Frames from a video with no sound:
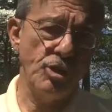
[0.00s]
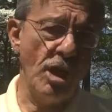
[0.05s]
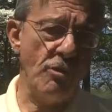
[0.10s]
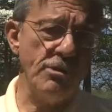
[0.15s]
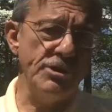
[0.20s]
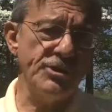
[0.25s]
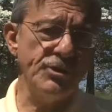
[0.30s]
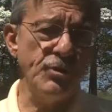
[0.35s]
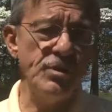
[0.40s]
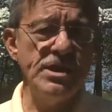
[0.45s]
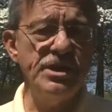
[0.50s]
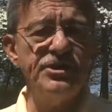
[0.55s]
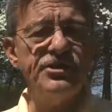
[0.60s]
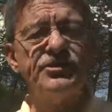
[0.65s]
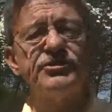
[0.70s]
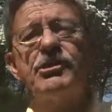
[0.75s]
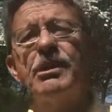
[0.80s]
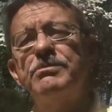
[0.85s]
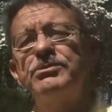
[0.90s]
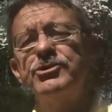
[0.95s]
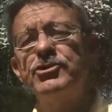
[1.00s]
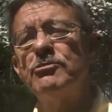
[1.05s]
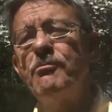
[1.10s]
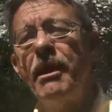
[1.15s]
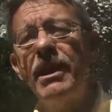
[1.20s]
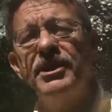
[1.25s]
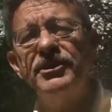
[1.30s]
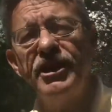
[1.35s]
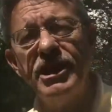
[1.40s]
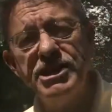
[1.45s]
prayer retreats,
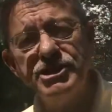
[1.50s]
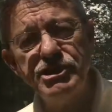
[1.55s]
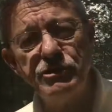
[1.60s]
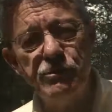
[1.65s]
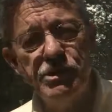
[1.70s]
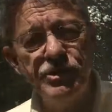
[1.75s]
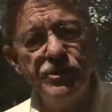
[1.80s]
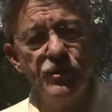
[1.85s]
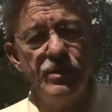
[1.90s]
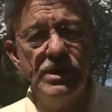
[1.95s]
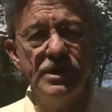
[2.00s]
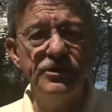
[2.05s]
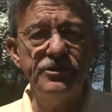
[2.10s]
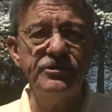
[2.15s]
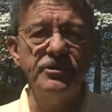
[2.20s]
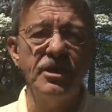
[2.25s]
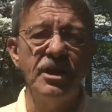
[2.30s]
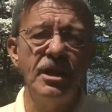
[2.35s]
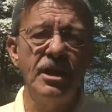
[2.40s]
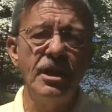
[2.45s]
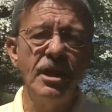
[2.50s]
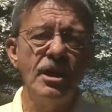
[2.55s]
scriptural meditation retreats,